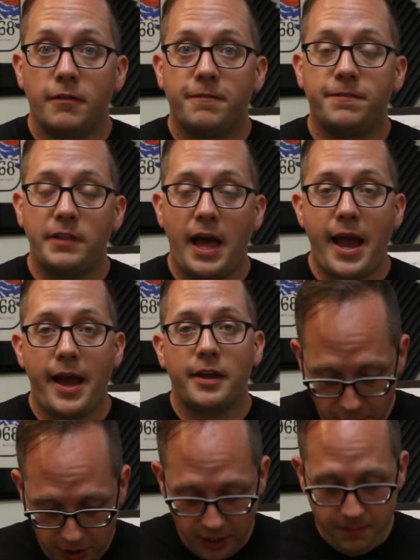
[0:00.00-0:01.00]

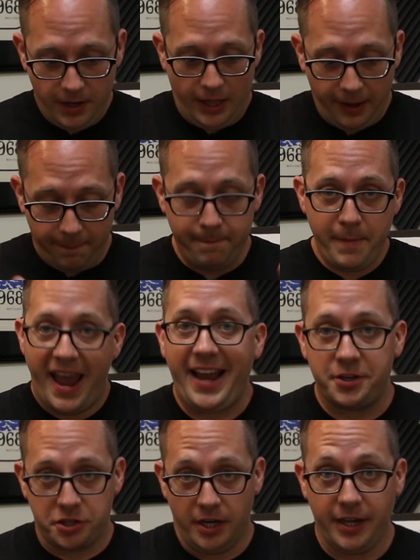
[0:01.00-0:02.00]
flat, you're gonna be like
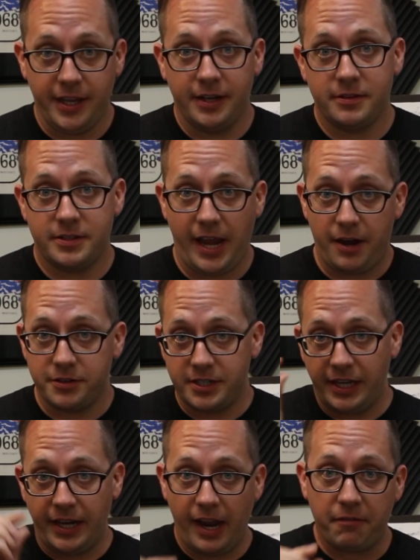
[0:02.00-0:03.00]
mashing it down to
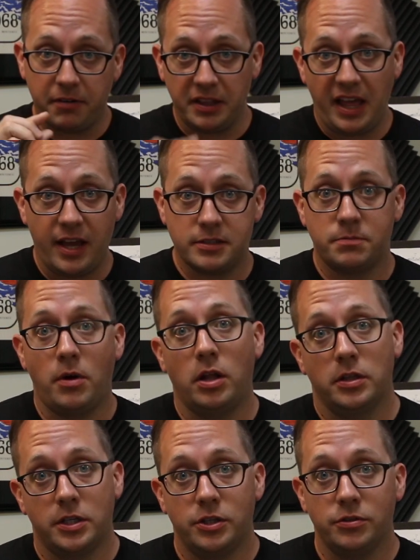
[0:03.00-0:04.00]
get every last
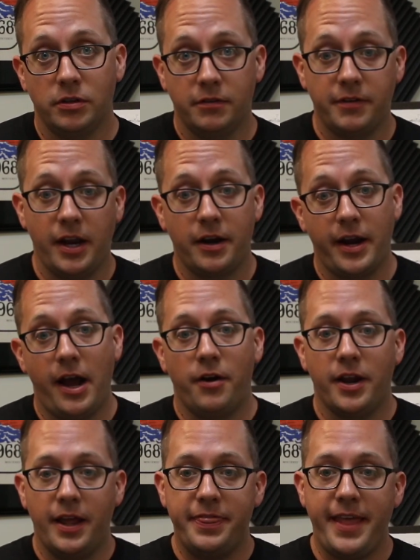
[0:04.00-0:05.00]
molecule of air
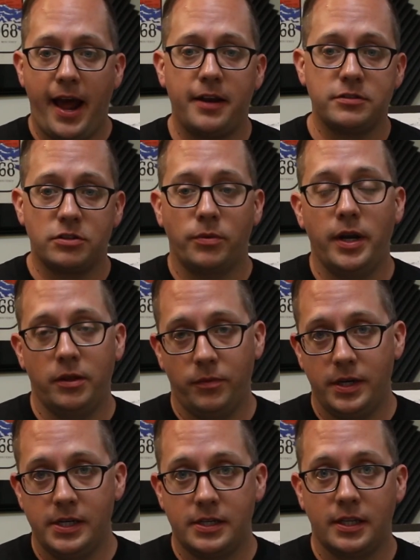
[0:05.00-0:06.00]
out. And that is the way that
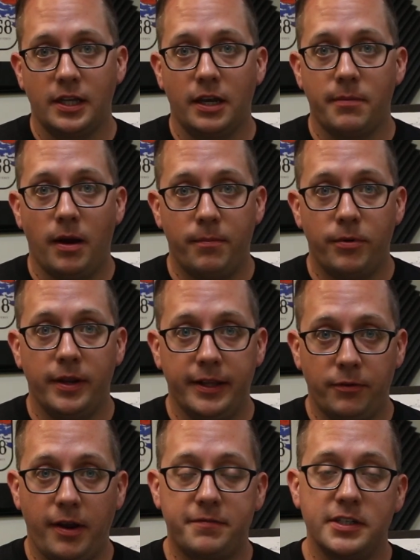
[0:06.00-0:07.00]
we need to think about
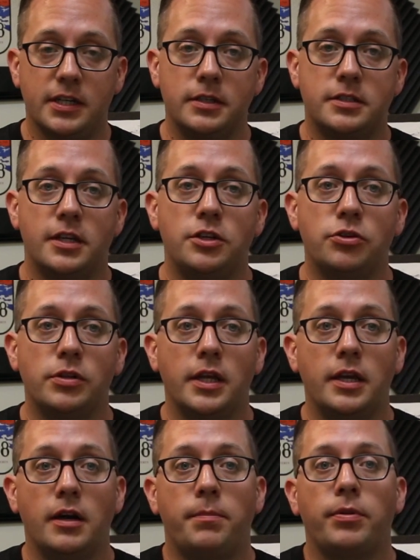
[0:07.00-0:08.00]
breathing. We have to
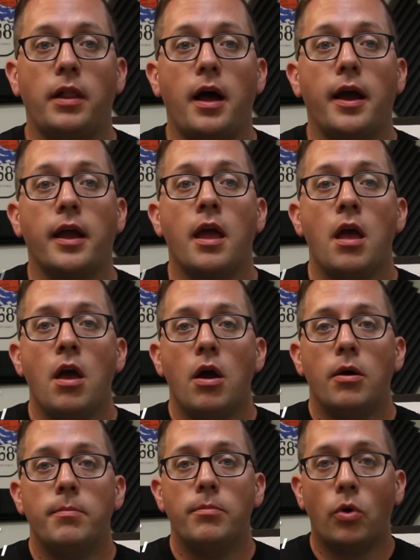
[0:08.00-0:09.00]
continually apply
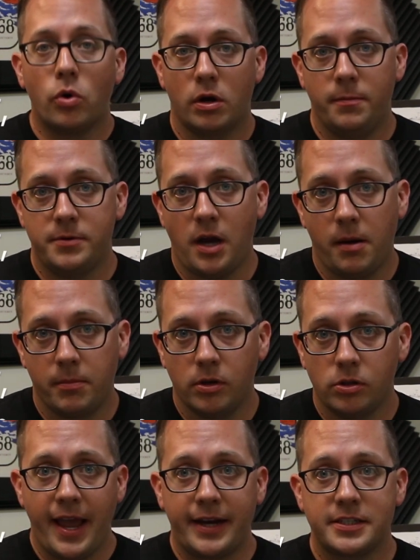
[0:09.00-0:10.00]
more
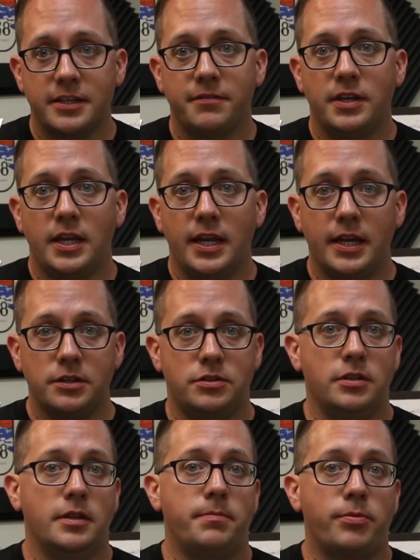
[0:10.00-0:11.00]
abdominal activity
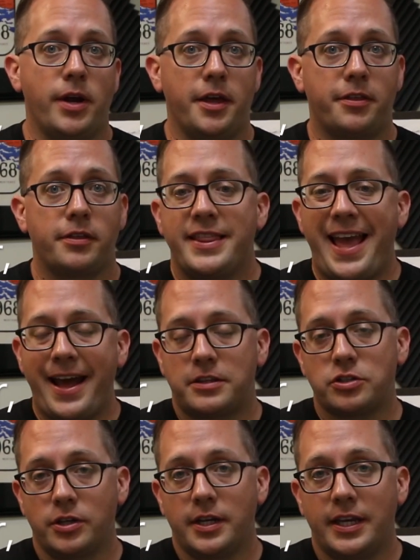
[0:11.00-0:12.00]
into the breath, and
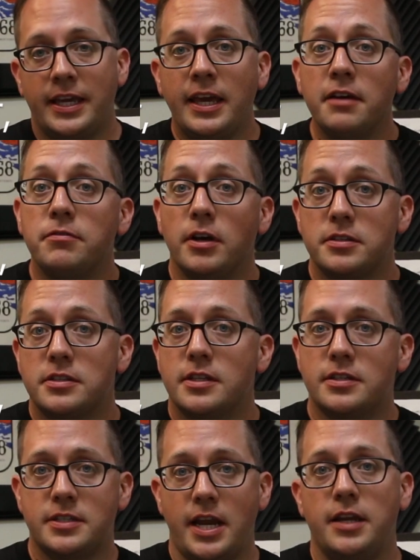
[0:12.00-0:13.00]
that's going to give us
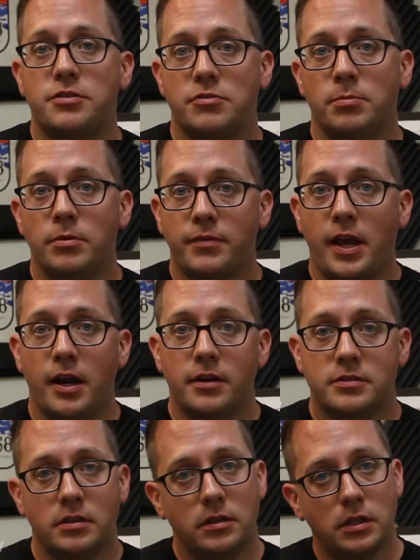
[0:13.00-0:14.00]
the steady stream of air.
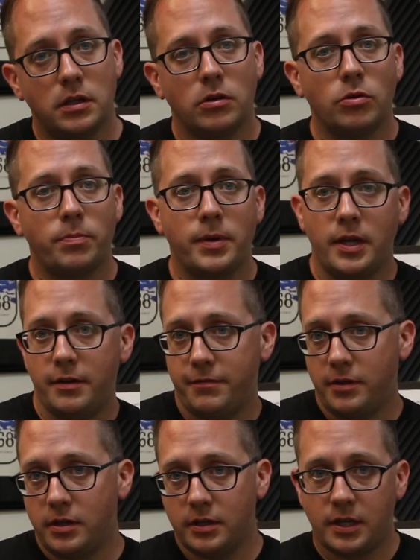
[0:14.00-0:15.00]
It's a little bit of
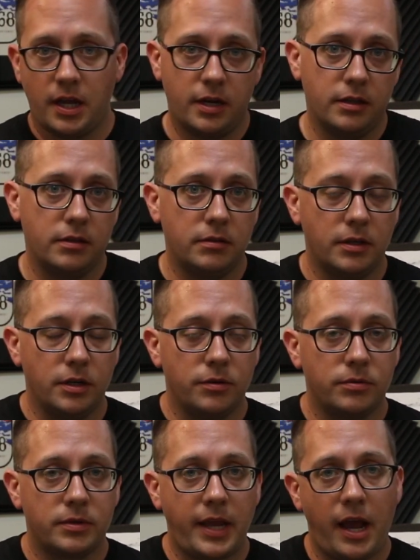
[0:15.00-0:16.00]
a kind of,
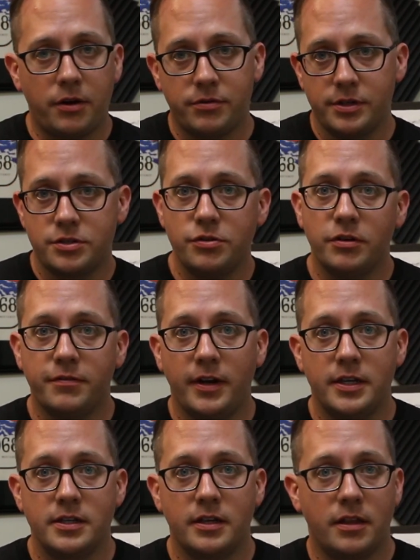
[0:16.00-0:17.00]
counterintuitive
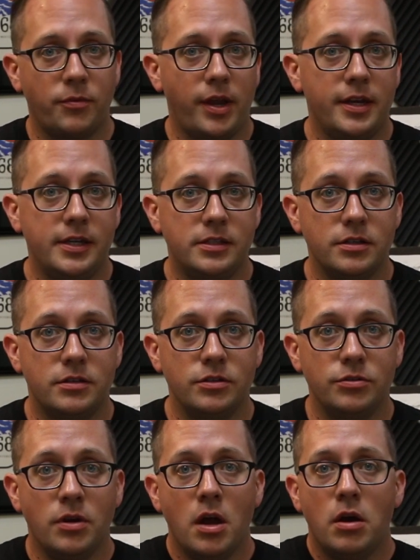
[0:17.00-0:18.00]
idea that we need to
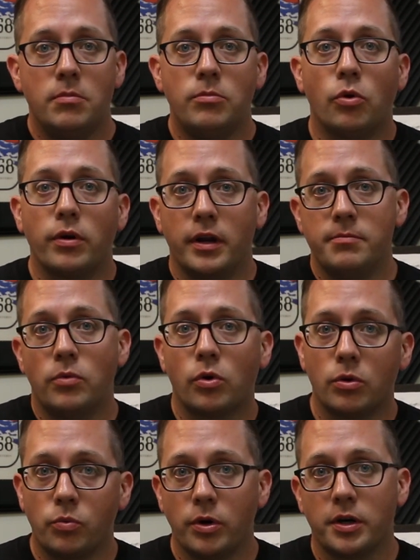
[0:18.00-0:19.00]
do more and
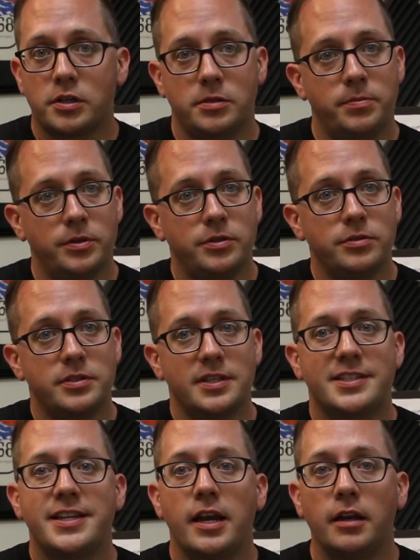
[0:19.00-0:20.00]
more work to produce a
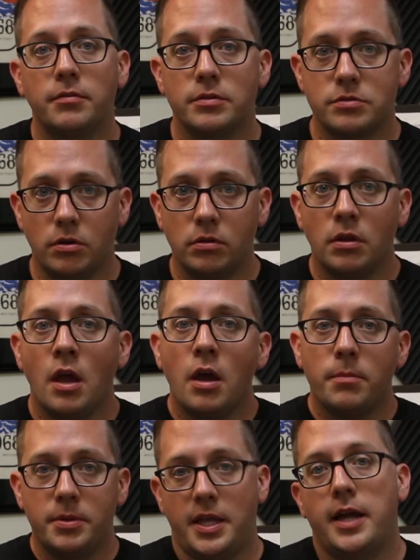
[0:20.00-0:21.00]
steady result,
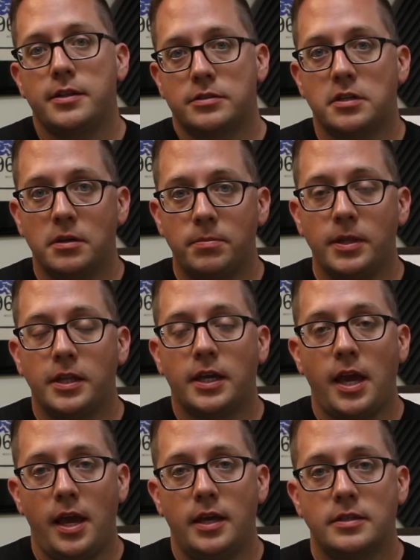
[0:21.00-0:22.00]
but that is going to be the
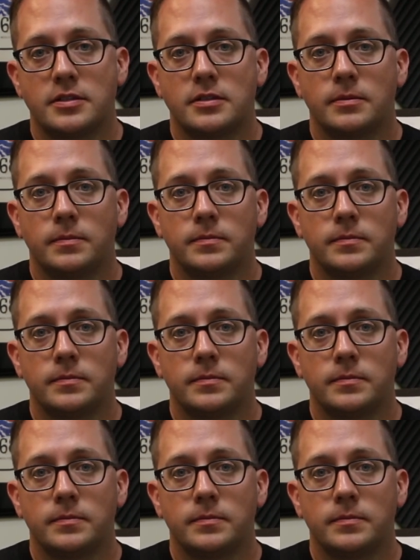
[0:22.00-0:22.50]
case.